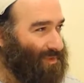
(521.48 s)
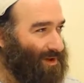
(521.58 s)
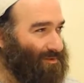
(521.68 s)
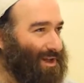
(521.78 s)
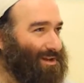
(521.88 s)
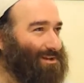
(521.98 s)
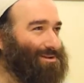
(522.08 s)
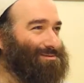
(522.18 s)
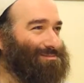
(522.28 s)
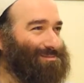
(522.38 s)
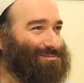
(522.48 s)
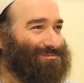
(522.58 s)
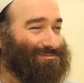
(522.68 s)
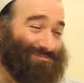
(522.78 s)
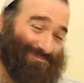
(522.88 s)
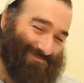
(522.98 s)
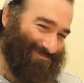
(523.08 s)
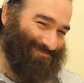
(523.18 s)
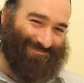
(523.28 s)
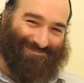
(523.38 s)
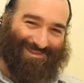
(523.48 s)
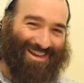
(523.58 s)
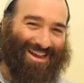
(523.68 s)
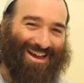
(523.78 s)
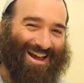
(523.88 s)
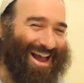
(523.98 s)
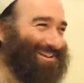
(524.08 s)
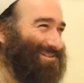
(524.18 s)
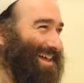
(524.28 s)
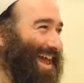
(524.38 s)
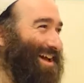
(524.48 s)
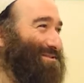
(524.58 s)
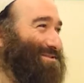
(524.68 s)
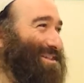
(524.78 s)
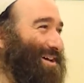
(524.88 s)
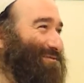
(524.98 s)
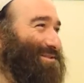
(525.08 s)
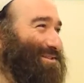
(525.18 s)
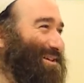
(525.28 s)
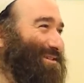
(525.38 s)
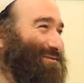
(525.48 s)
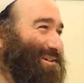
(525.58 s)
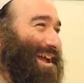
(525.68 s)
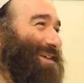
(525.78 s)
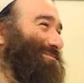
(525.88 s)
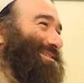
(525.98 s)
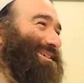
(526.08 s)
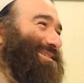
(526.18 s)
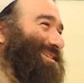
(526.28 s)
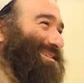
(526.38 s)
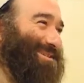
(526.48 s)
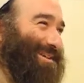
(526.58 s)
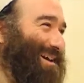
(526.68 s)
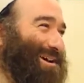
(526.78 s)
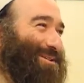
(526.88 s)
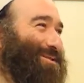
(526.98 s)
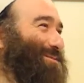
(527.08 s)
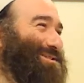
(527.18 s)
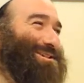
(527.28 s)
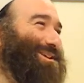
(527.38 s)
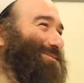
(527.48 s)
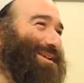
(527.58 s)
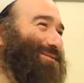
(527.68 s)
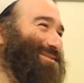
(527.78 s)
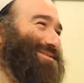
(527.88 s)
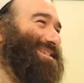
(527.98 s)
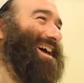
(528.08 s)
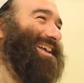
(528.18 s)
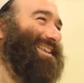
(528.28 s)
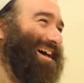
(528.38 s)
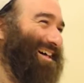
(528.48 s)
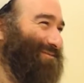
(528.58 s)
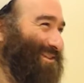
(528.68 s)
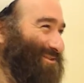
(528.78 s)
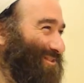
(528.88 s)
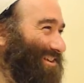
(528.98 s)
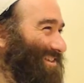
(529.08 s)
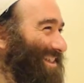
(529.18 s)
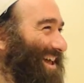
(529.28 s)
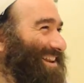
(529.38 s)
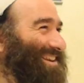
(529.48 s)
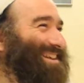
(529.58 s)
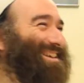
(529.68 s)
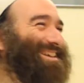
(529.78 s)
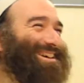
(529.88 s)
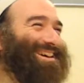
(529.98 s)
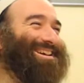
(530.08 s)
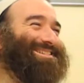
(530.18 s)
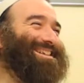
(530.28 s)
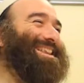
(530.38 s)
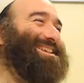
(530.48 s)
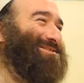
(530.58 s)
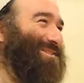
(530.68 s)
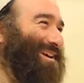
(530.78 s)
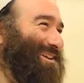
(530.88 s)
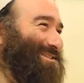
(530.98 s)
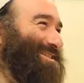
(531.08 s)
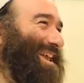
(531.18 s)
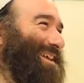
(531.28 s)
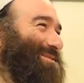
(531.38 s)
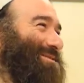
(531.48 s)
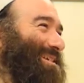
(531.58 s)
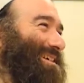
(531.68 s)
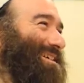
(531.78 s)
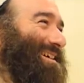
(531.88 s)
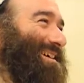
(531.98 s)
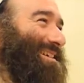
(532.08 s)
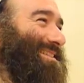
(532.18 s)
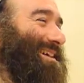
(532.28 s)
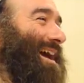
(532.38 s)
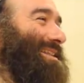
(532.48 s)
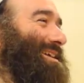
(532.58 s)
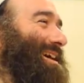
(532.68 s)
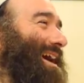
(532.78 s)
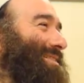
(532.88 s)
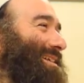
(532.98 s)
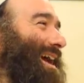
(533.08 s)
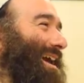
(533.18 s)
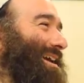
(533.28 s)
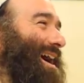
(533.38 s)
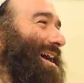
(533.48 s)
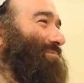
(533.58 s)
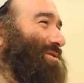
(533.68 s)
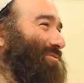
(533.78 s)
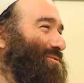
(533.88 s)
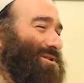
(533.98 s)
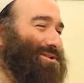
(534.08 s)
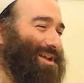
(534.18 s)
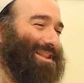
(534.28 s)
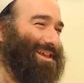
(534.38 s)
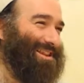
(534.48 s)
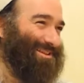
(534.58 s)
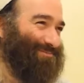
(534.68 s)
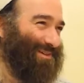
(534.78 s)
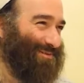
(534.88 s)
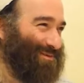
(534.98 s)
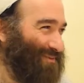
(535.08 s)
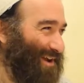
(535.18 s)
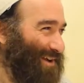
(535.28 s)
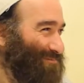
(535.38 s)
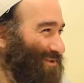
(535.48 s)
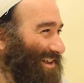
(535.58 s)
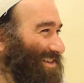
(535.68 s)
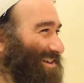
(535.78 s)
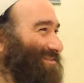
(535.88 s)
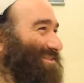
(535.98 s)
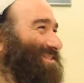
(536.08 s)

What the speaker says: Okay, good. I don't have your level of vocabulary, so I know it was good, whatever you said. I'll have to trust that, because I didn't quite understand the idea. I think I got, but the words I didn't. But it was very impressive.